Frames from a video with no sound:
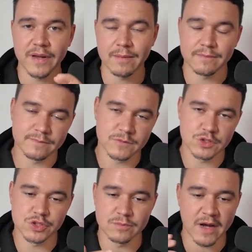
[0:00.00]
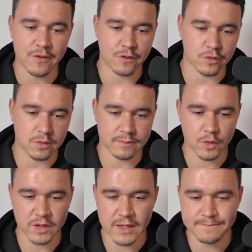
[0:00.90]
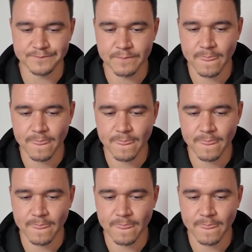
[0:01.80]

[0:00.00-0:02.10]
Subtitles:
them to my store, okay?